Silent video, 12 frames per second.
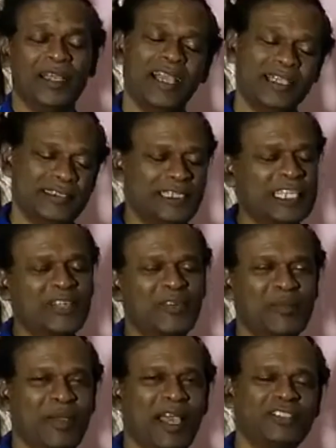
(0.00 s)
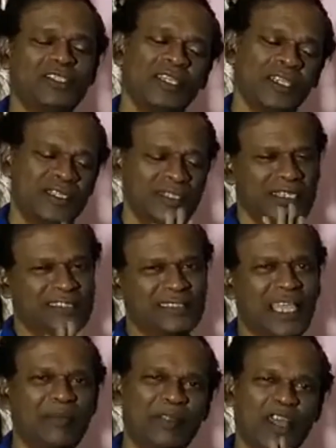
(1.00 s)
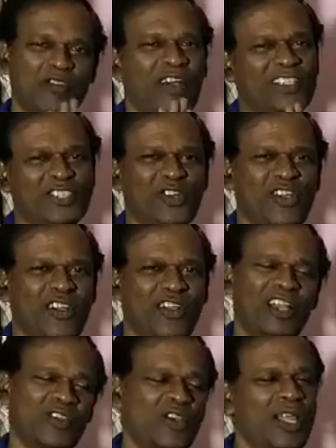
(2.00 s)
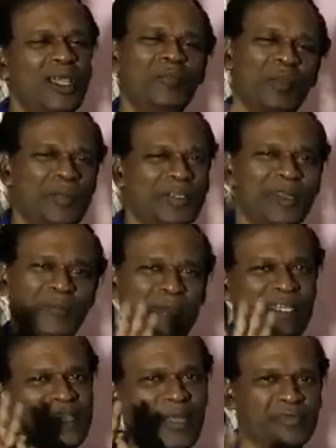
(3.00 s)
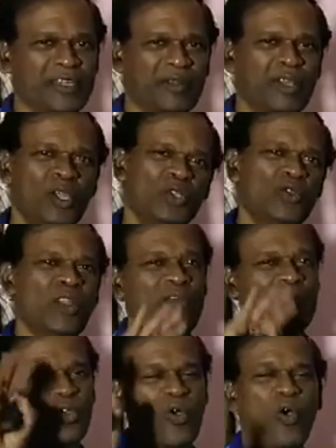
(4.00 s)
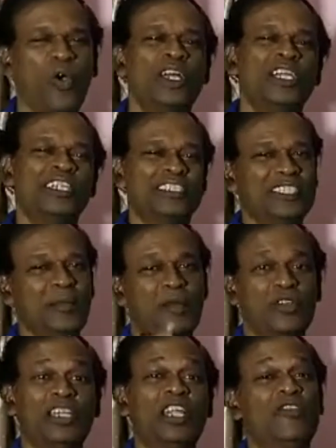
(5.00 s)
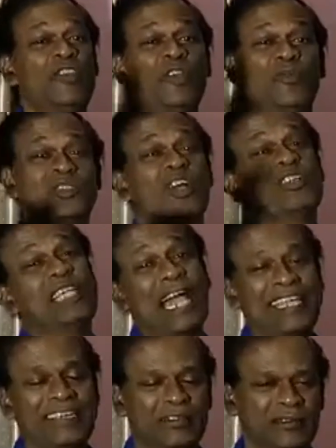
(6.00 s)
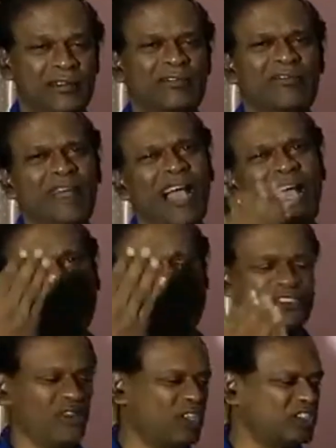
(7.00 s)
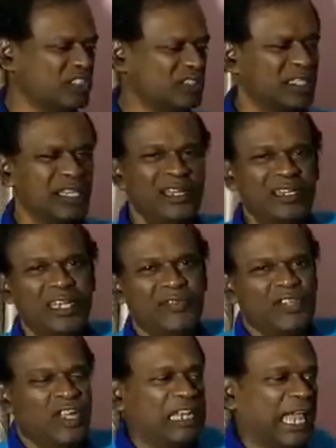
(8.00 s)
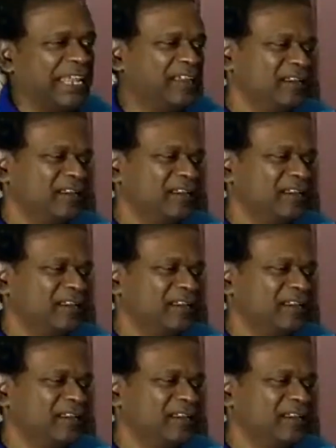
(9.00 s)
I said, thank you very much. It's time enough. Vasi Yoga all go. People can breathe themselves. You don't have to go teaching them how to live without dying. What is nonsense? Live without dying.